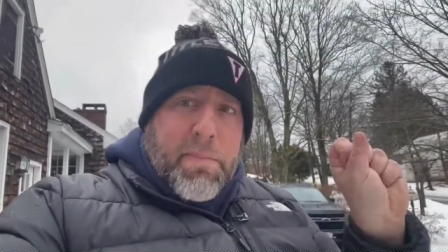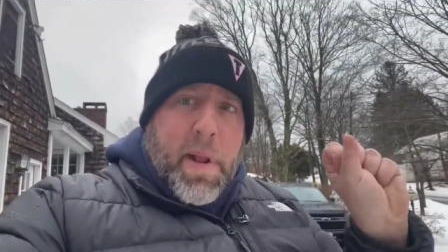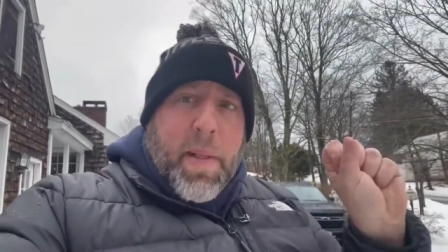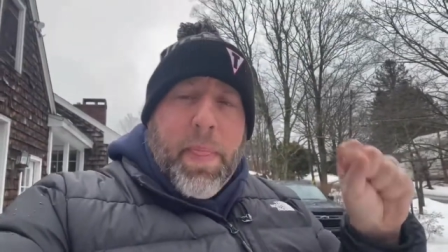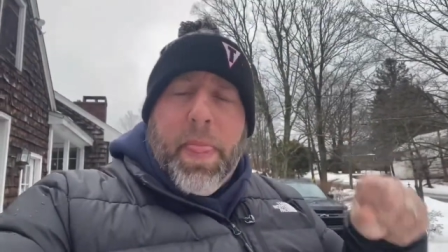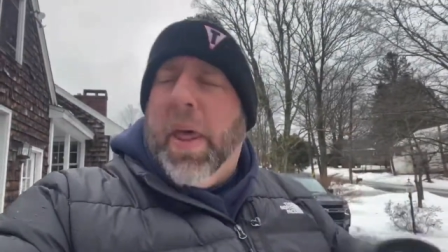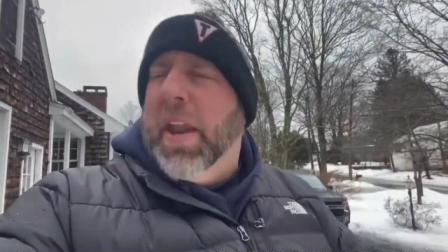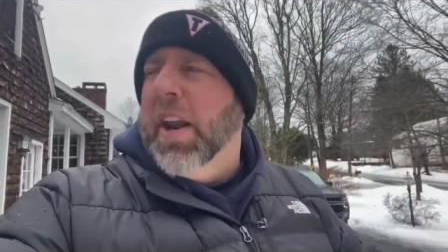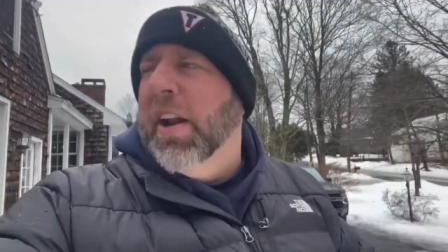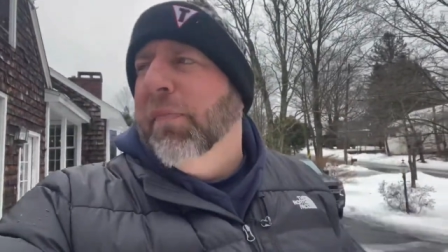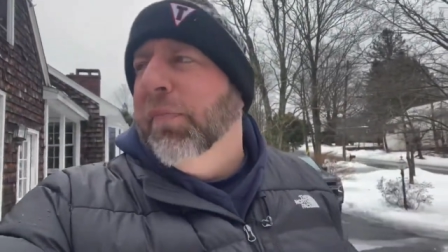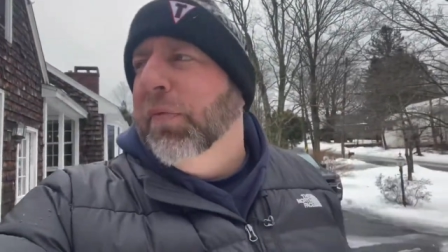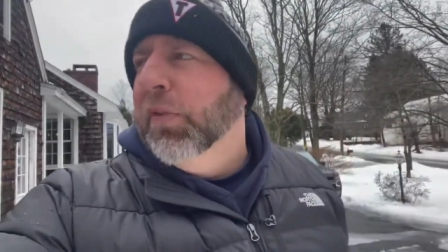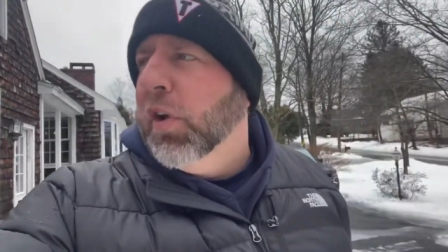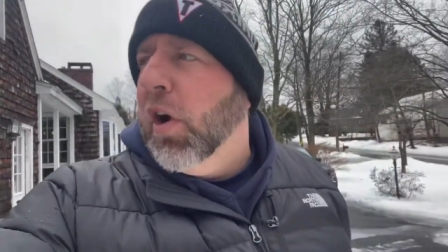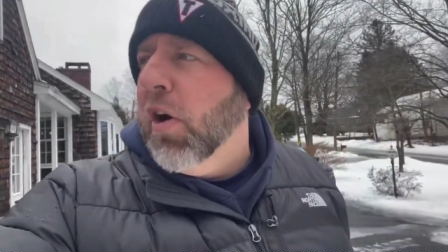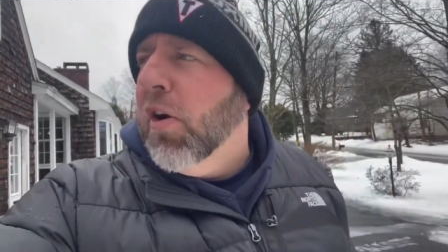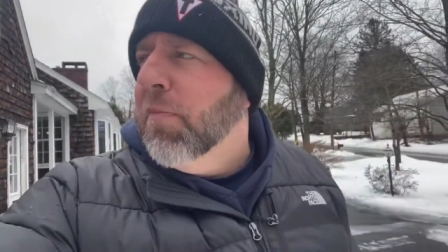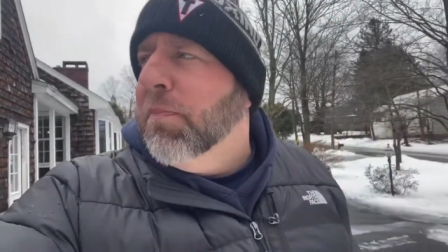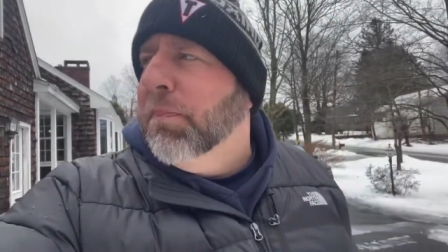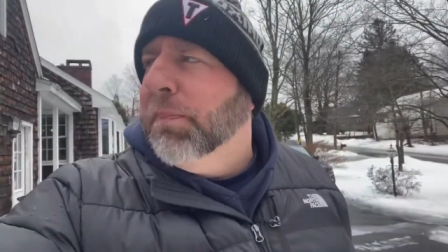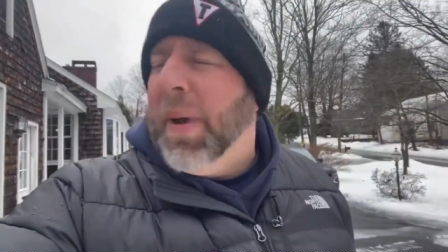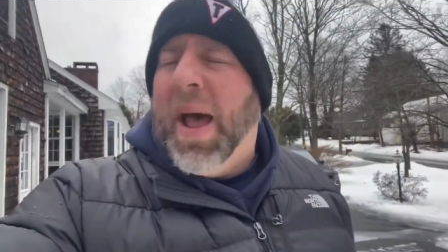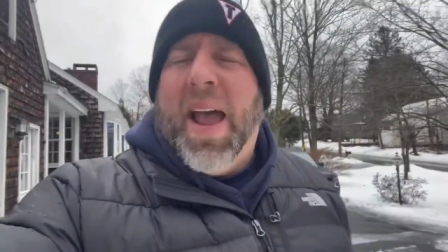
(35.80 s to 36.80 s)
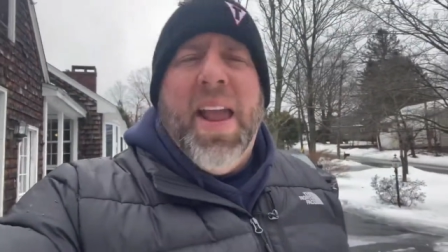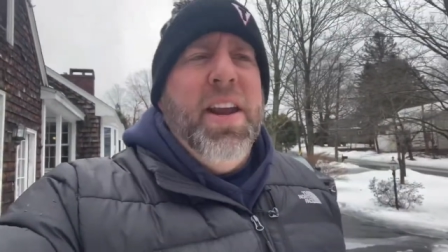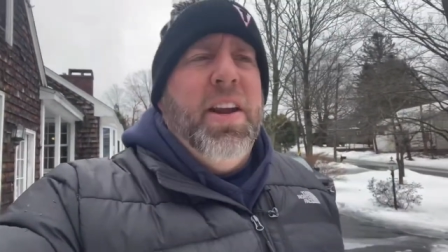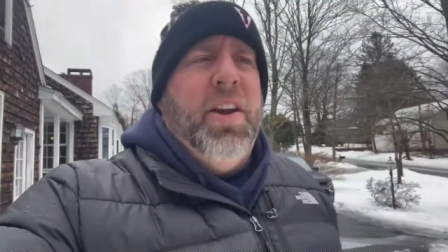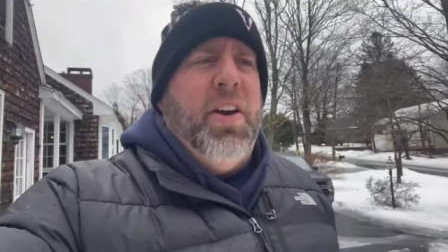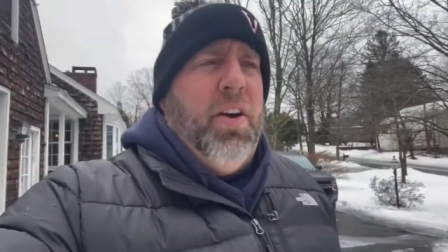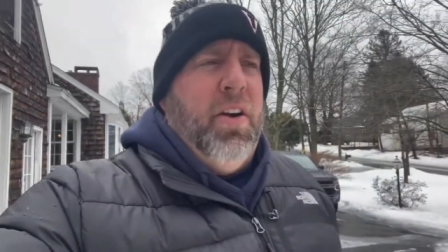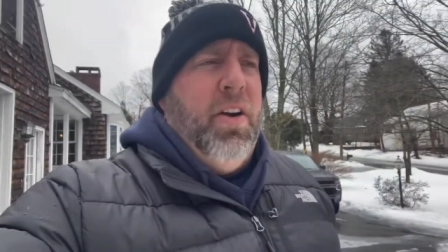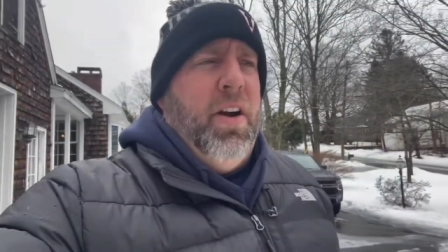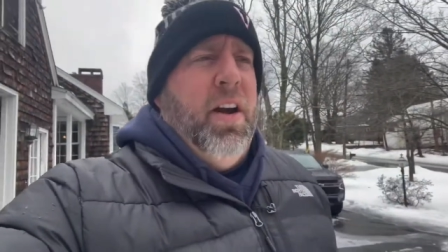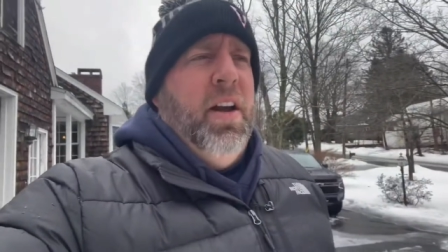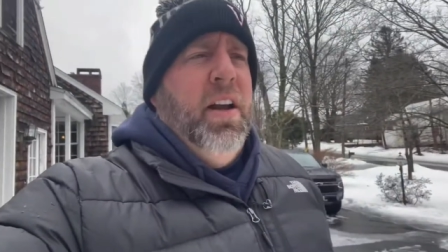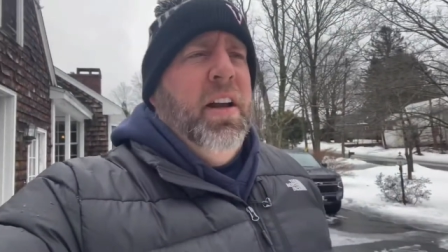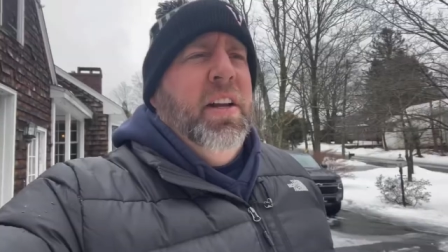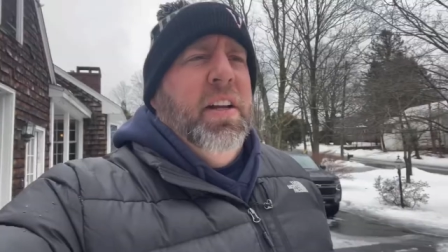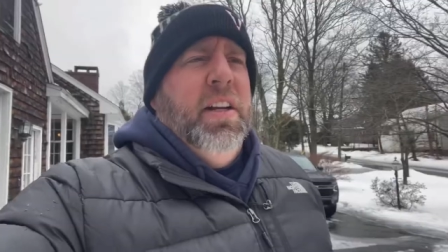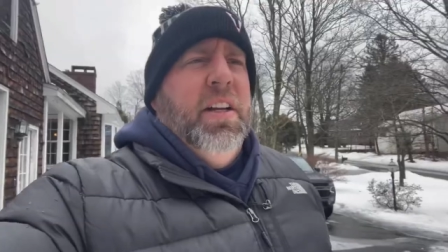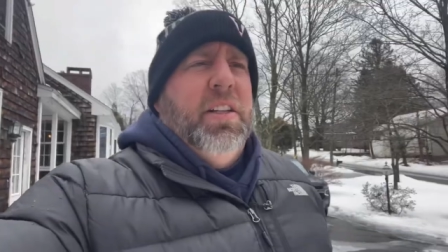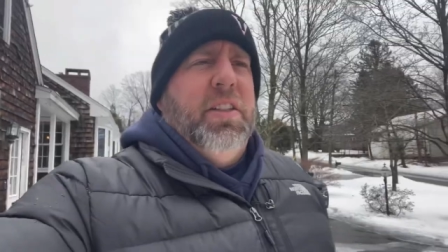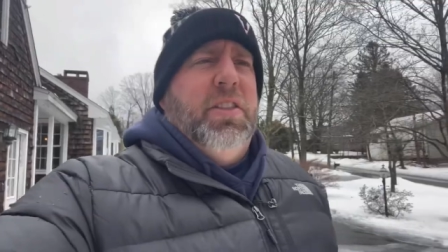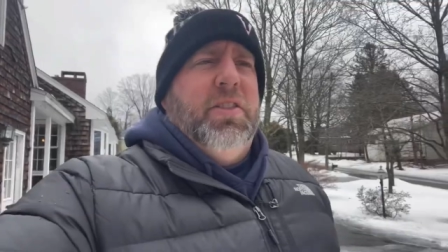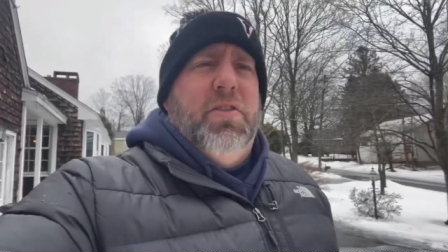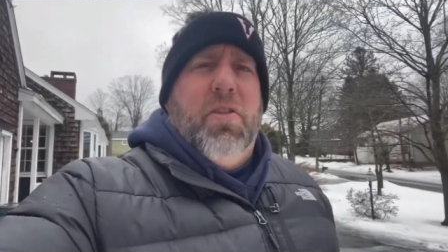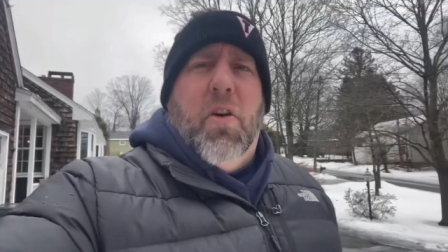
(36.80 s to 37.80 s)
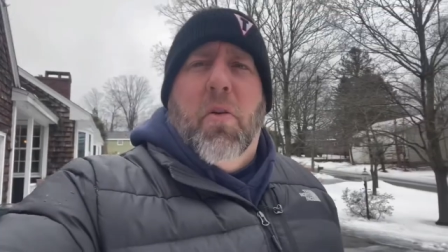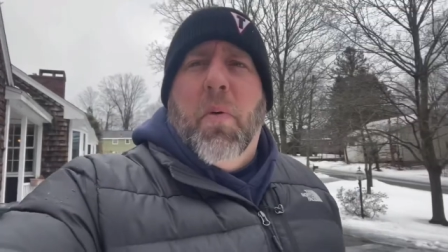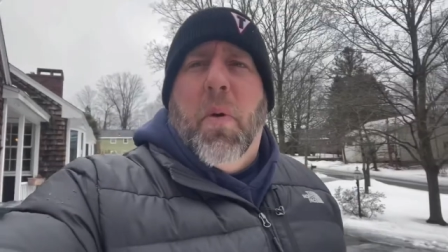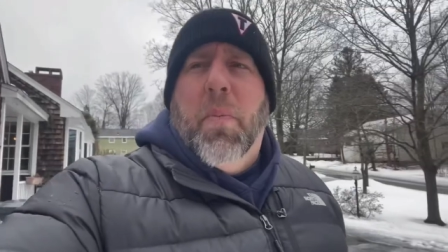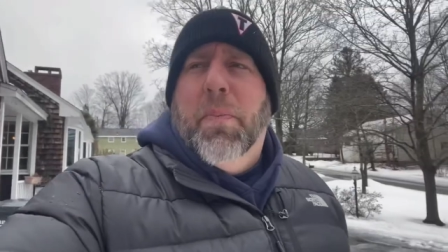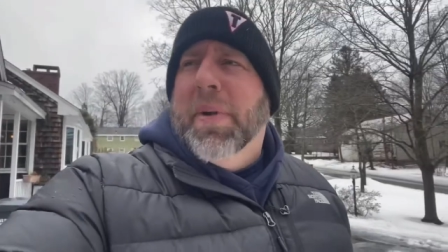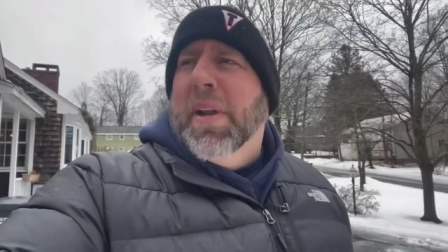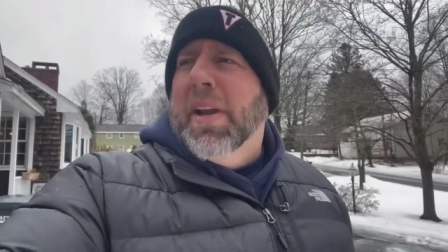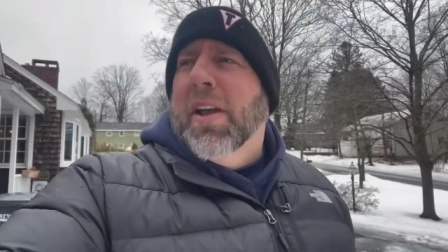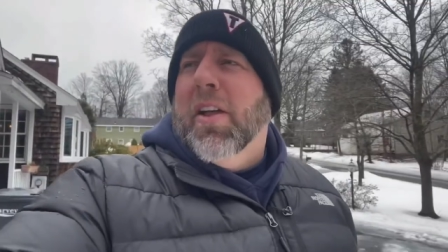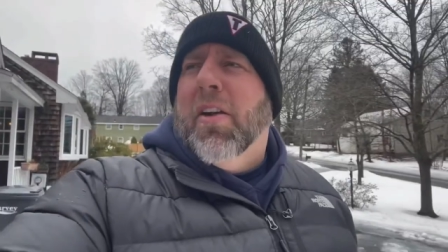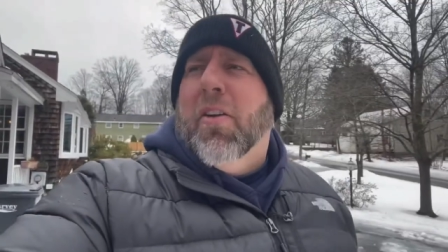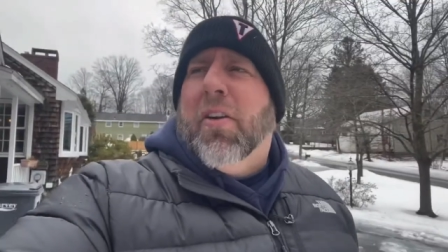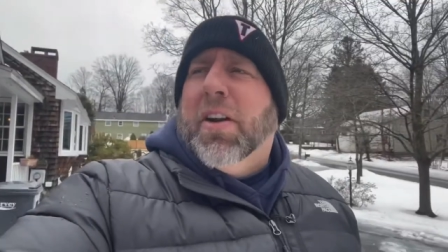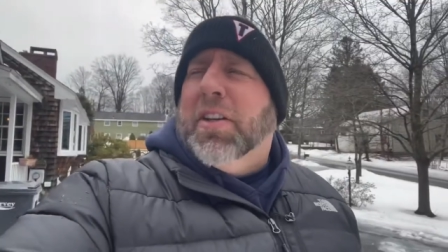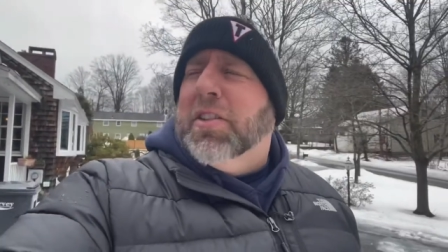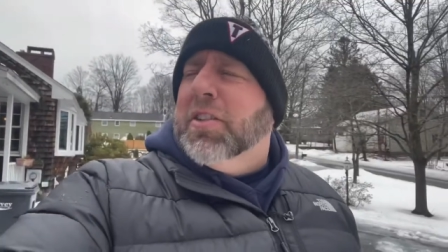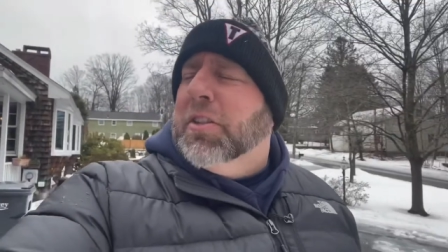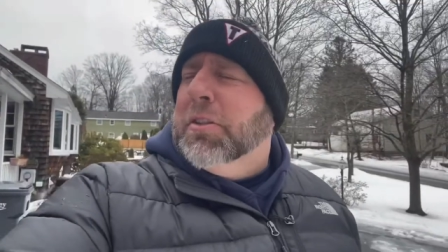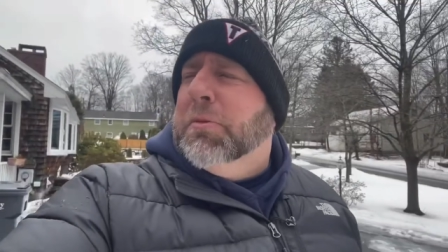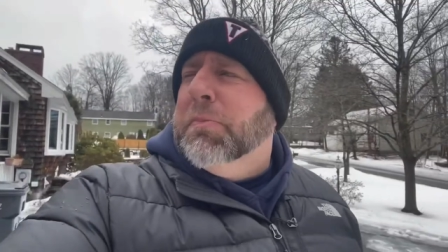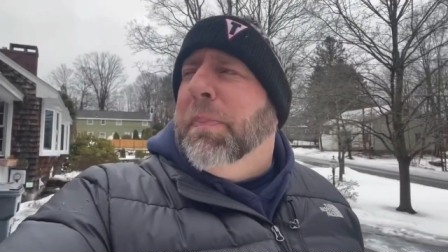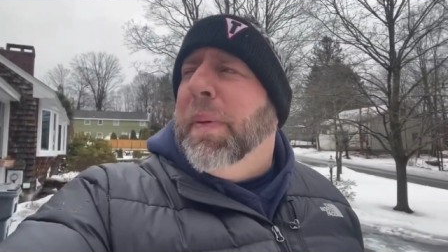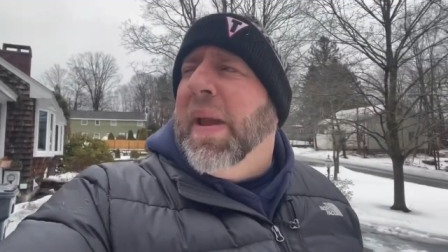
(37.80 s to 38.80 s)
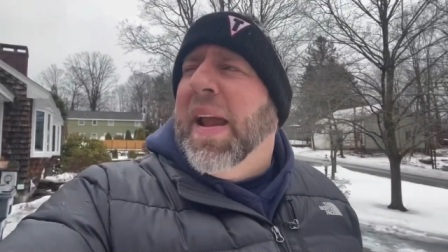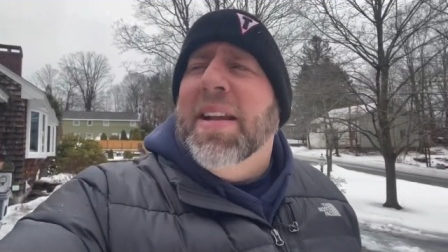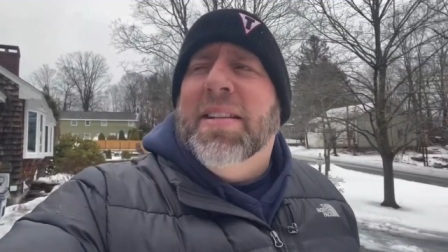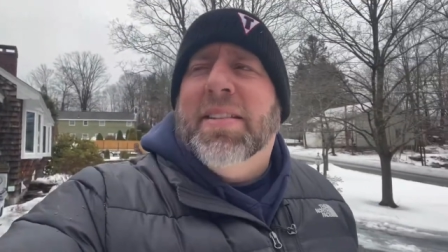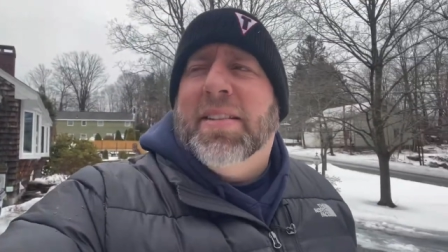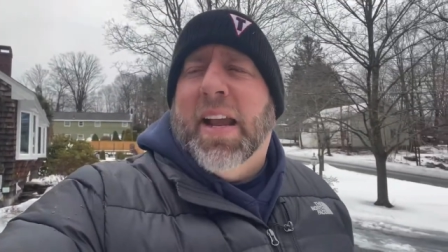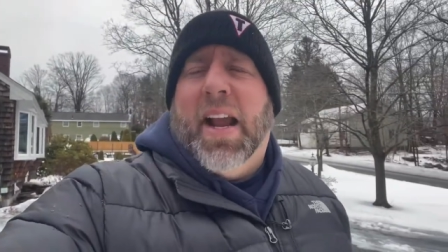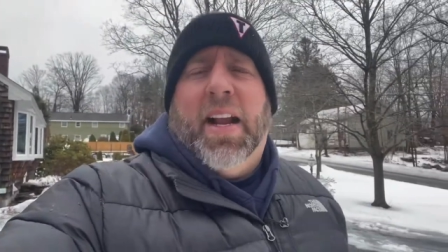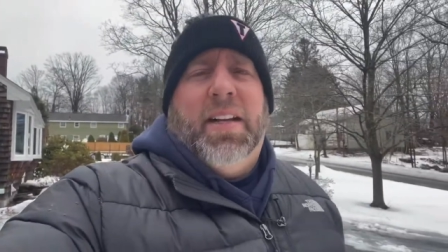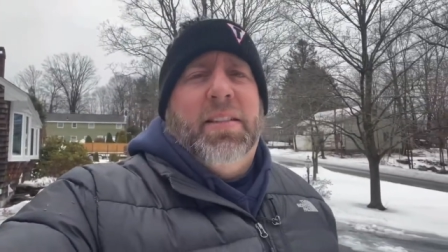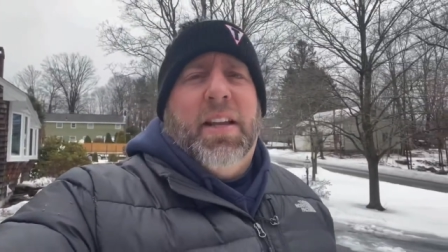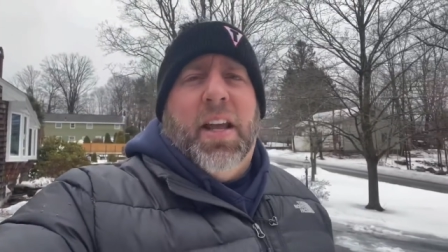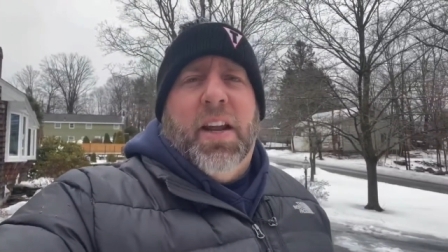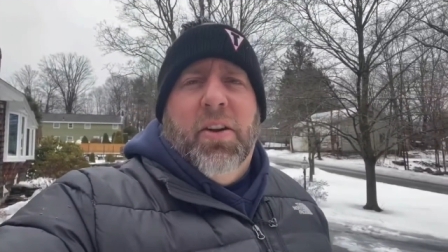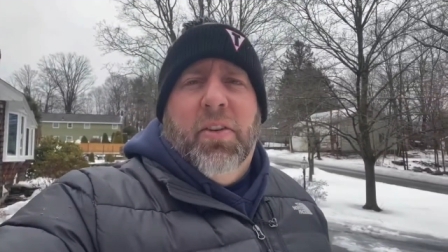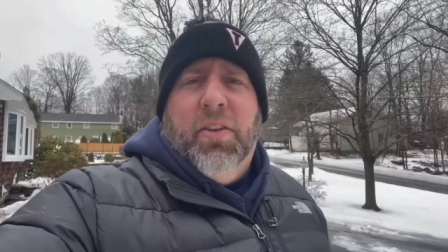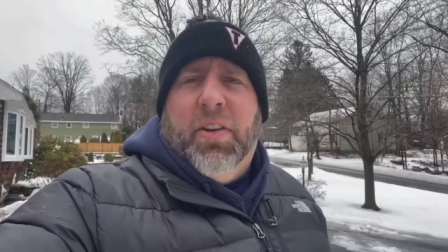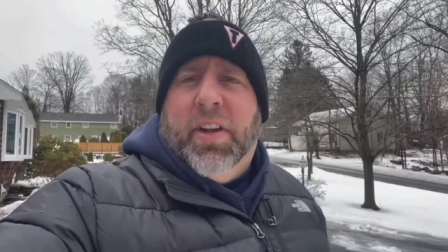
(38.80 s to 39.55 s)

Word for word: on a dirt bike or a snowmobile or a SpaceX, I don't